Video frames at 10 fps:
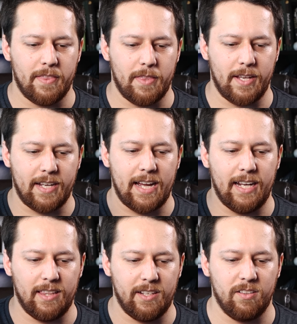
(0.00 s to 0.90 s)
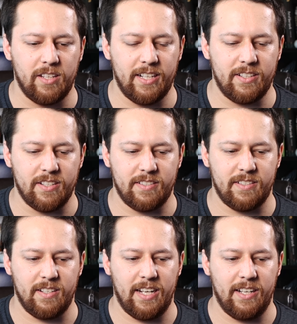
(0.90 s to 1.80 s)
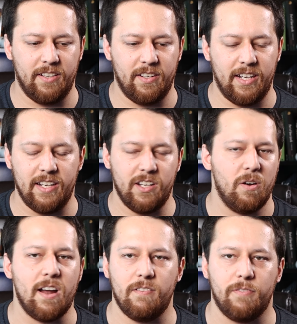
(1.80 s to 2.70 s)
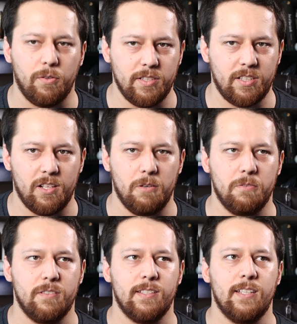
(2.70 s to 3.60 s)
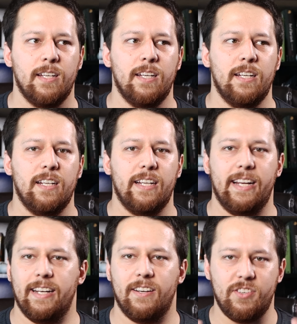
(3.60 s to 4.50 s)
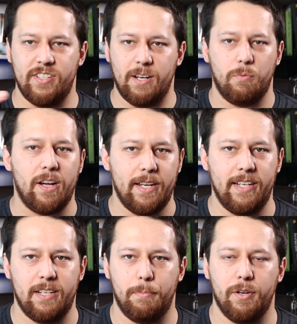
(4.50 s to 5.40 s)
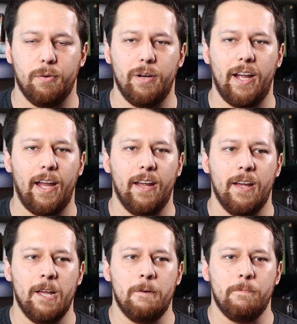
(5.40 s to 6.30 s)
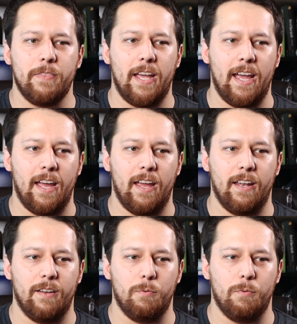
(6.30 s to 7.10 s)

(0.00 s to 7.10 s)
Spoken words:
the guy literally just, he didn't know how to fold his clothes. He didn't understand why he needed to put away. And